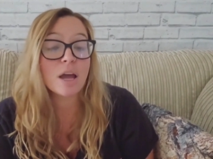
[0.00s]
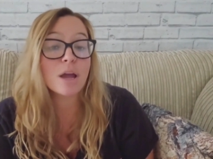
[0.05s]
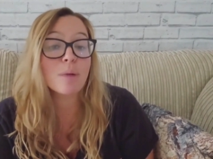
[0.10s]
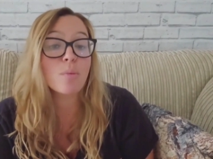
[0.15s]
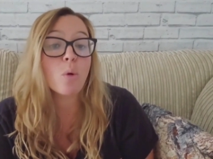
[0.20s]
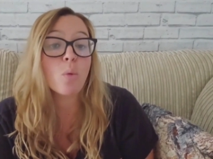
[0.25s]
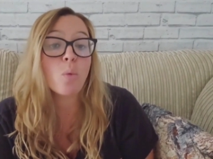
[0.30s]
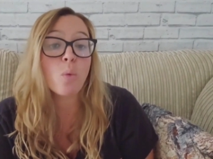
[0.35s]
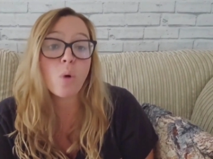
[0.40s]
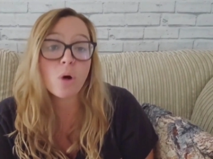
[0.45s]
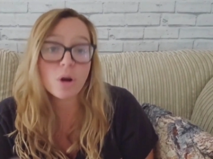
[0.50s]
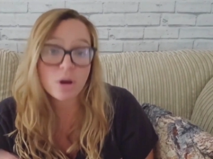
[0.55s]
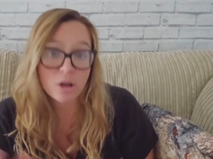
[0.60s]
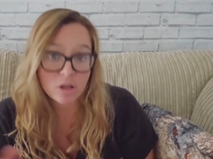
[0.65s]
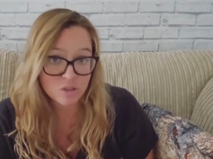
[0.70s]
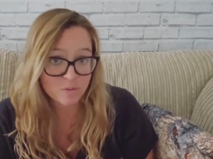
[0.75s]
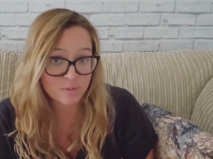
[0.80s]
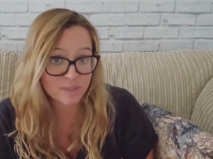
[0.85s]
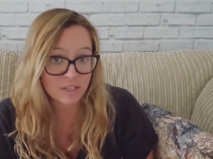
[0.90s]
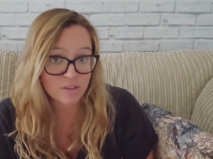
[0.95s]
And I am
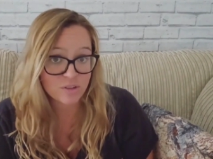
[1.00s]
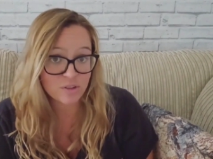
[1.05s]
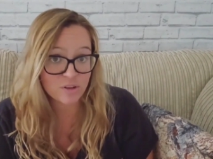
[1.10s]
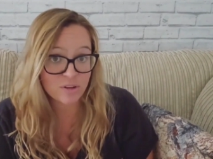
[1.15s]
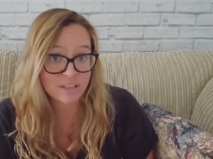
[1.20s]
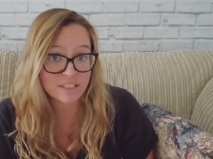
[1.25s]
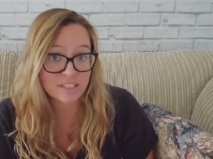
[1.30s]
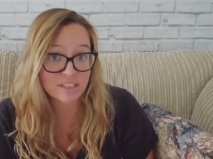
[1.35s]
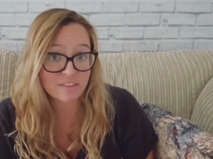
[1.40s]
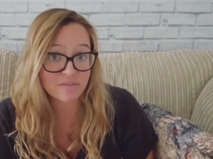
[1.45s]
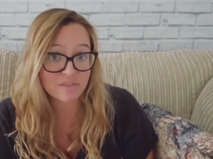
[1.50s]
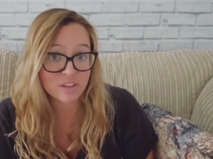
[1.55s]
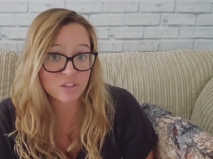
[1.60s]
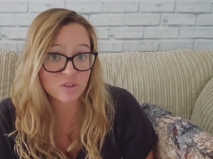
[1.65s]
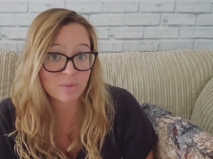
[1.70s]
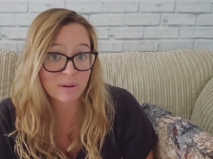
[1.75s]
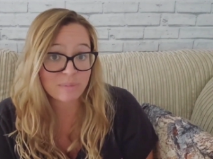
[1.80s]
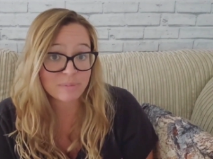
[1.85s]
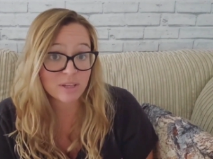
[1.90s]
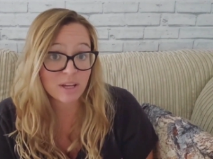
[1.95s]
100% sure it's the
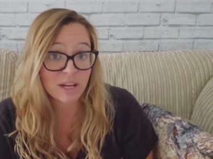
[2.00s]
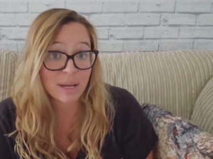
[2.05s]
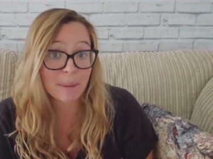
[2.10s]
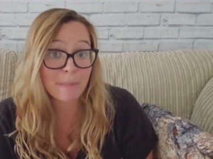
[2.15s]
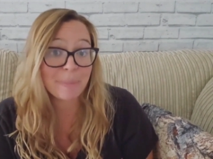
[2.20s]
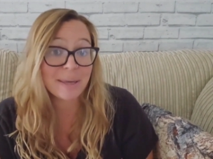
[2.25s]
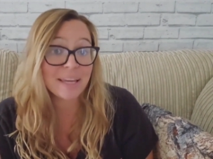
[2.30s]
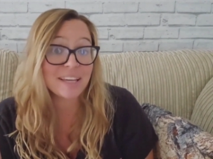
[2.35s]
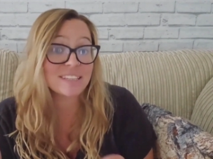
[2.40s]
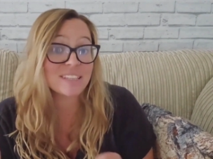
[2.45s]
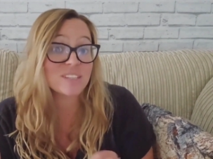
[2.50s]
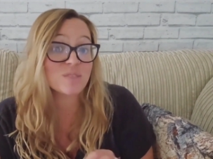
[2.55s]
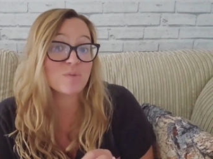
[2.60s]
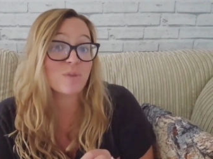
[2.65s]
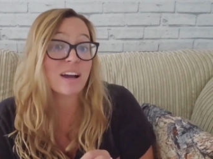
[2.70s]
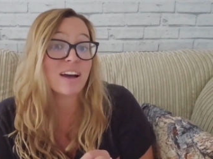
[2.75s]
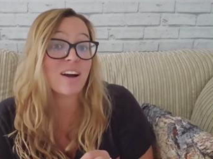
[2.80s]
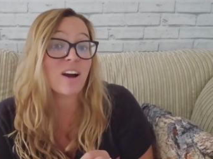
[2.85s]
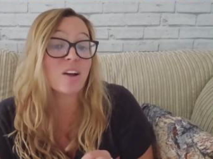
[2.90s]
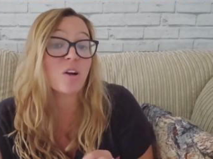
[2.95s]
official website because it's
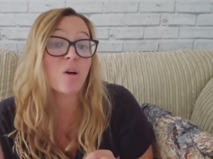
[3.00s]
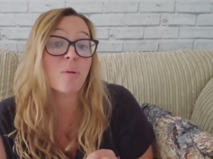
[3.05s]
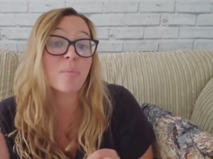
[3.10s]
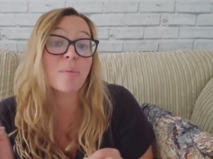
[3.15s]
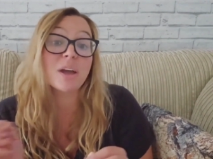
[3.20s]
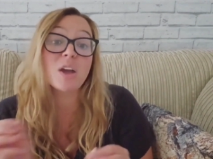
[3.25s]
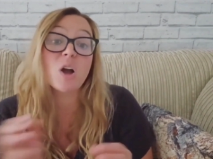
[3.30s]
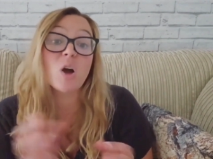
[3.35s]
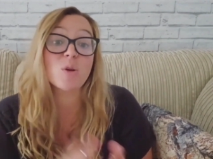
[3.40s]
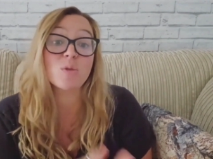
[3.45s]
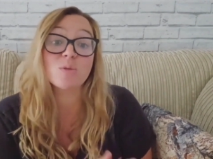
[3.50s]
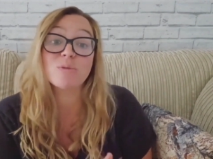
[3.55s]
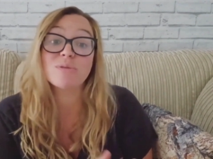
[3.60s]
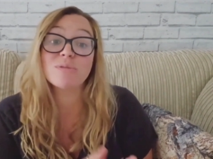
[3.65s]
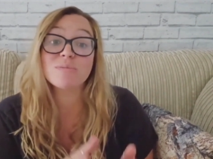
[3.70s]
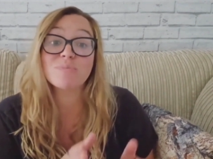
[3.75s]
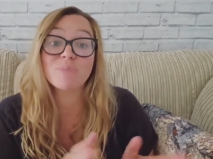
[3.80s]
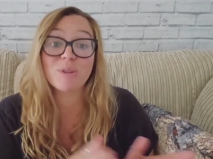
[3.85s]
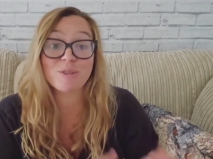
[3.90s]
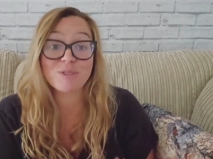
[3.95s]
where I got my
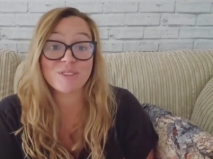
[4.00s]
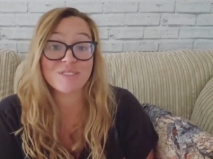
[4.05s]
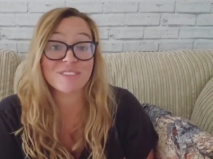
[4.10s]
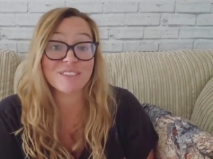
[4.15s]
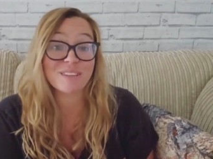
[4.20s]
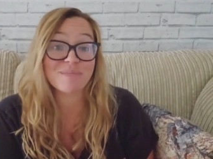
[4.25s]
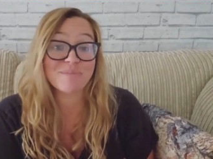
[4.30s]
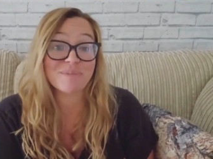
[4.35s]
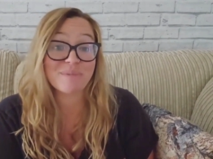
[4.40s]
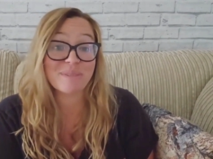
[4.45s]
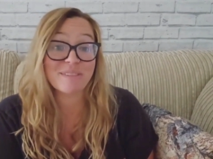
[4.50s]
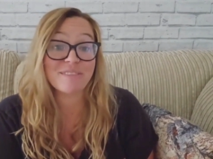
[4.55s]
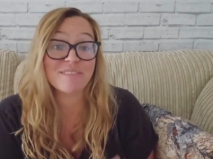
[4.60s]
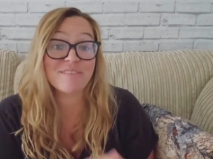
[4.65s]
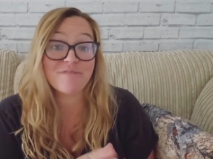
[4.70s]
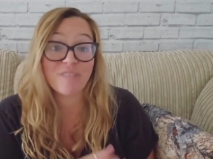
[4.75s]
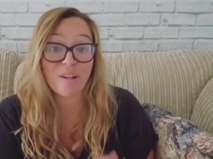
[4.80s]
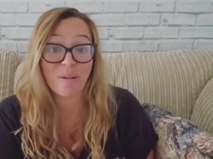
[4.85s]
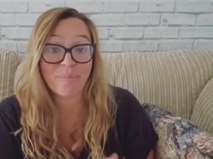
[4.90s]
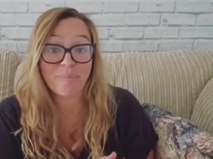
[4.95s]
own bottles of the supplement
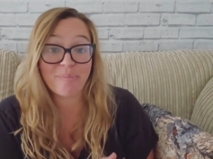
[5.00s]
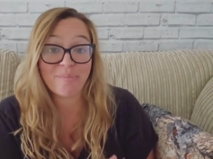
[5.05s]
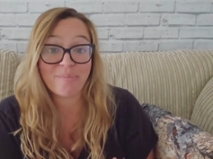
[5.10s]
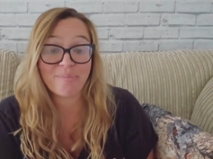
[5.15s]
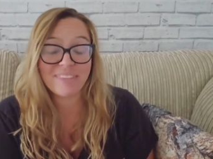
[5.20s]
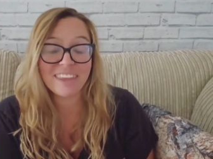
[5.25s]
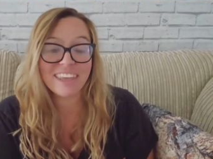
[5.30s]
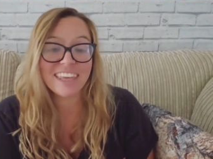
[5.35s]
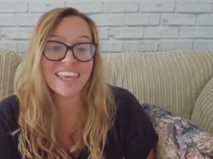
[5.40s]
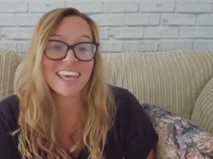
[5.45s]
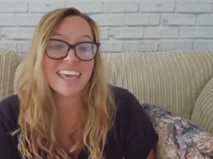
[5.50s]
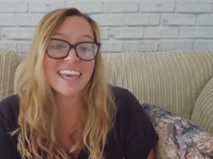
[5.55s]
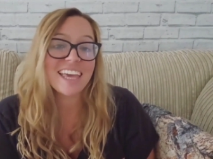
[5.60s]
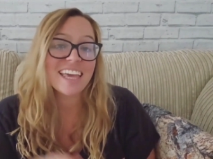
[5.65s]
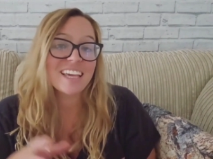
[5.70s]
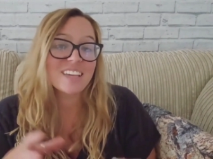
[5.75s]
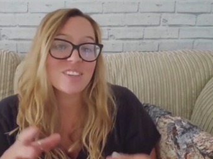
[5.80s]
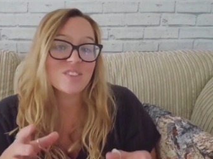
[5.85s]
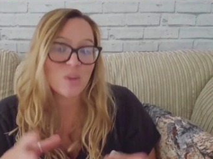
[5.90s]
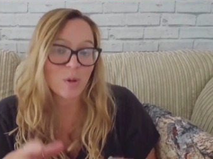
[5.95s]
from.
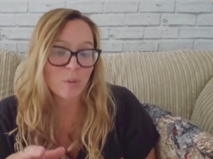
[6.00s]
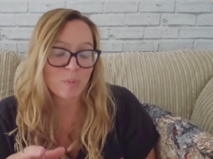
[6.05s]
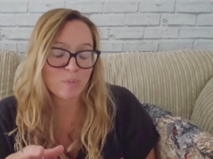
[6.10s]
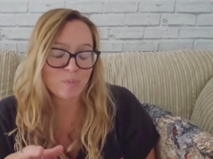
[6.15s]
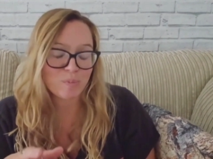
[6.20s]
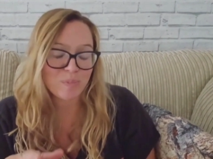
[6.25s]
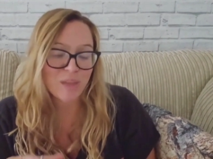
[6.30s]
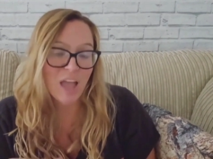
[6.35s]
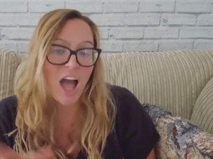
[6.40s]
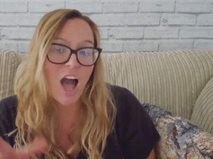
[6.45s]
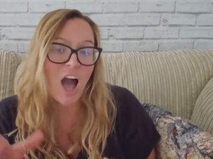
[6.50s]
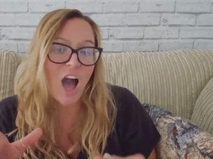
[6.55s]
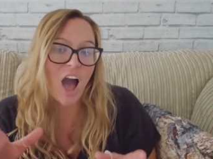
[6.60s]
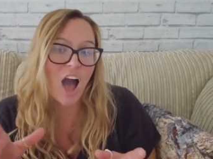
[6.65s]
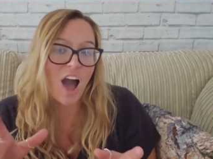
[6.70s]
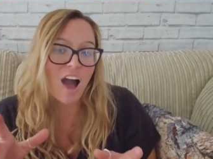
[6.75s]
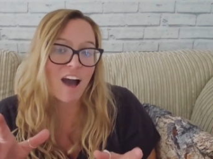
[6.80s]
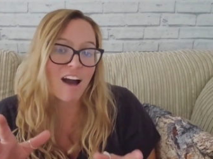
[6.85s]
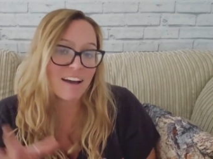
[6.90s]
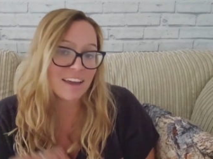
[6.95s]
So,
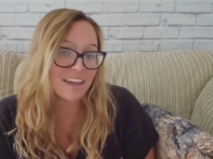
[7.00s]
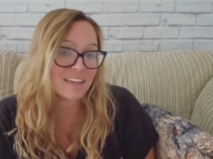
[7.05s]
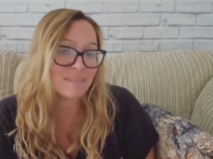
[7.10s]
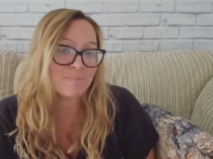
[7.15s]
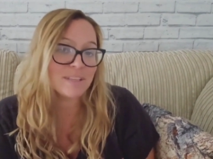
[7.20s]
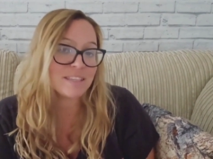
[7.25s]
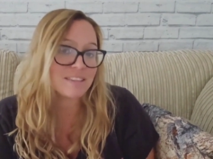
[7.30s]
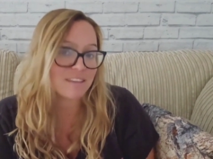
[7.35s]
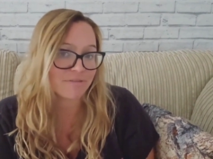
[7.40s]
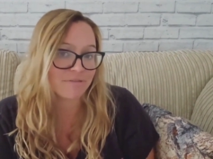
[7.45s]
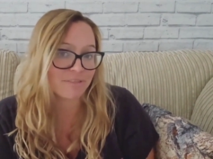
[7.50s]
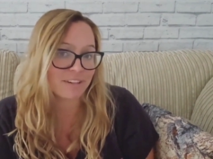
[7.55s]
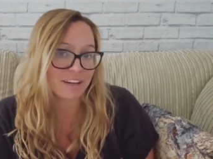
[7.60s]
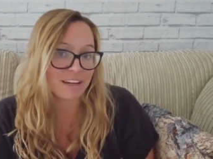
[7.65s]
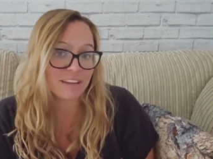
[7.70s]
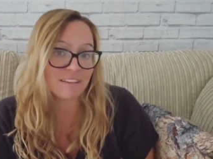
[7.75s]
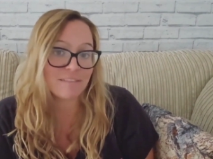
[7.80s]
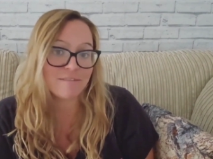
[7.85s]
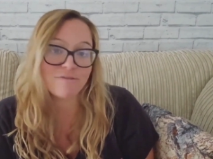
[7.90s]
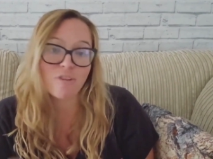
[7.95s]
I have been
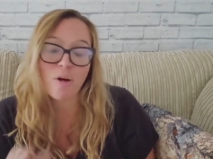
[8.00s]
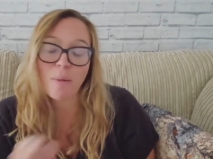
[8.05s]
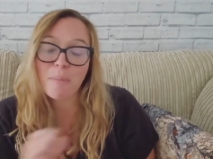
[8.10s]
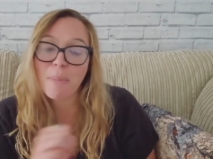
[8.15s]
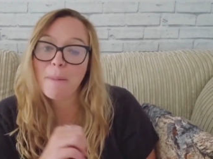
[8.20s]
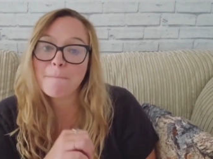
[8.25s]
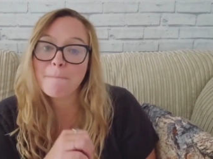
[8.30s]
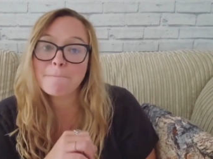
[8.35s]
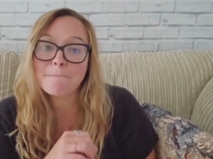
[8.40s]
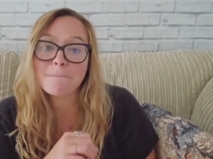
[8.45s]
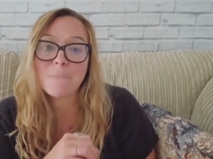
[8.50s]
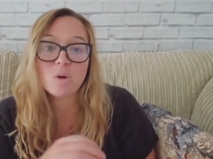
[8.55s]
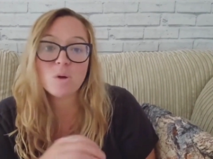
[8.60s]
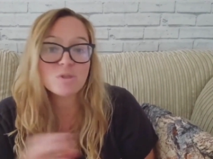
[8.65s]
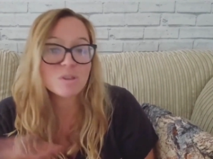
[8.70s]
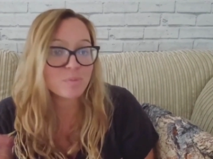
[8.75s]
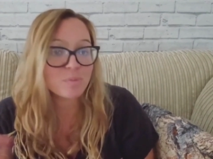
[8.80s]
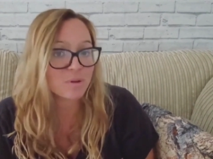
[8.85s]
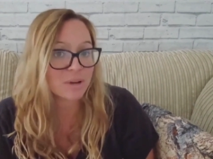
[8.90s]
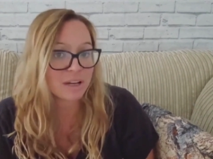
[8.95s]
suffering from
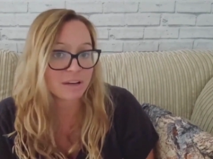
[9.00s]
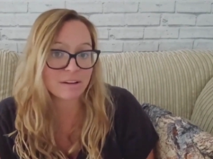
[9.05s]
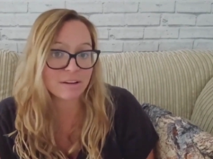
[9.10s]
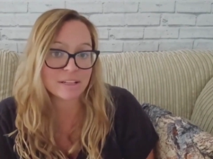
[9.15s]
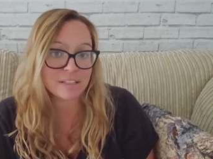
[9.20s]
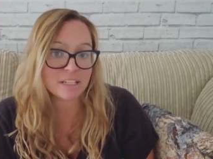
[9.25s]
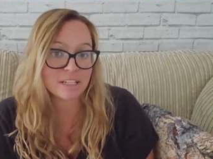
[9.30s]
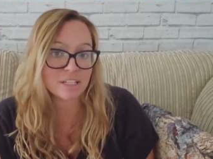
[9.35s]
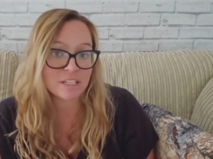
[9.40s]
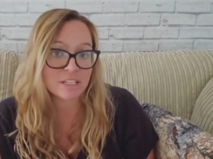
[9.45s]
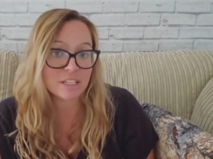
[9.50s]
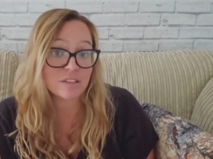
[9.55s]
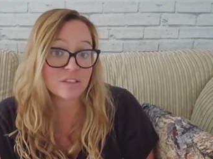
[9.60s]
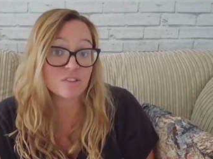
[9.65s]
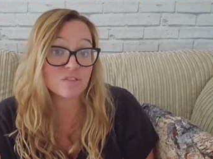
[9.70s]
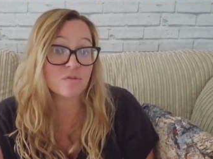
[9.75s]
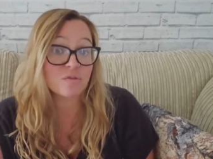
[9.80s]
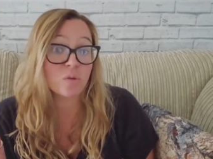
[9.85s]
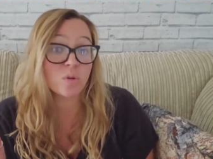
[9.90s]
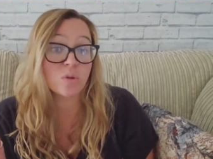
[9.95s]
multiple hearing
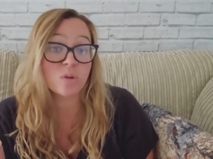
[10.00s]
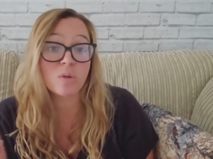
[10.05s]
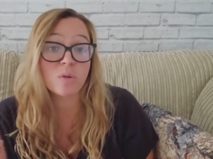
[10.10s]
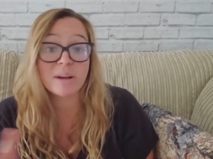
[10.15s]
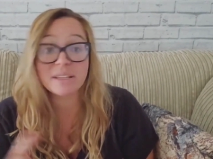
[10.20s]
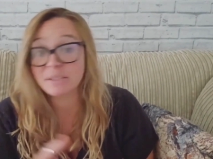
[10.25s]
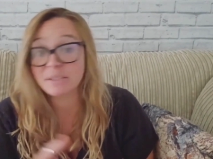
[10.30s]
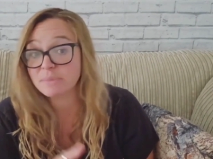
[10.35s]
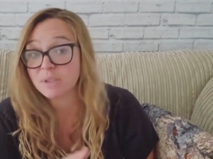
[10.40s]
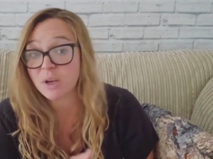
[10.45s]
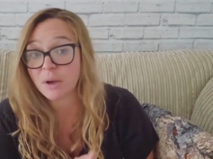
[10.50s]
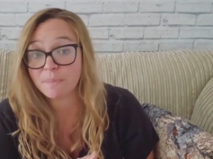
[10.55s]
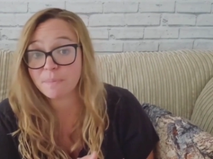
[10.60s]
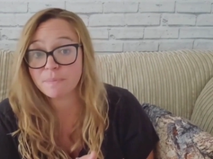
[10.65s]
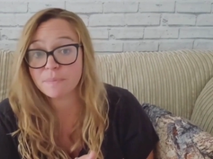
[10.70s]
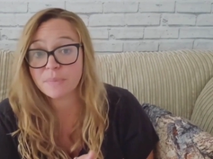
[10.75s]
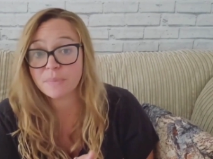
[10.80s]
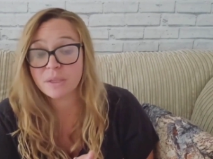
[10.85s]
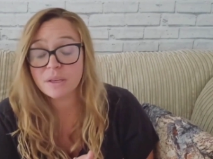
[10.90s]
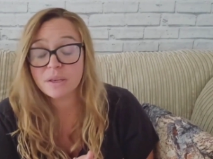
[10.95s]
conditions for quite some
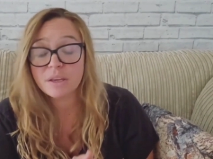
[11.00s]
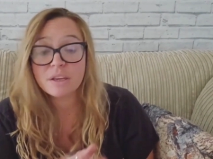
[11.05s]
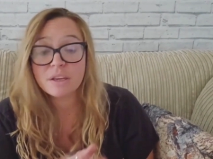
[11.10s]
time.